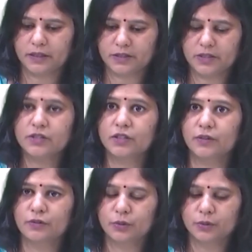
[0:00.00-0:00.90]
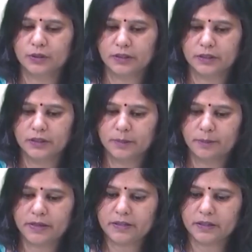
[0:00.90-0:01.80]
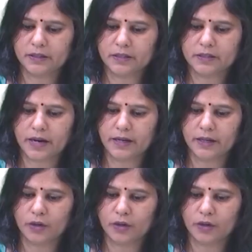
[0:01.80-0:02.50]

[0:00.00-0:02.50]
just give you a basic understanding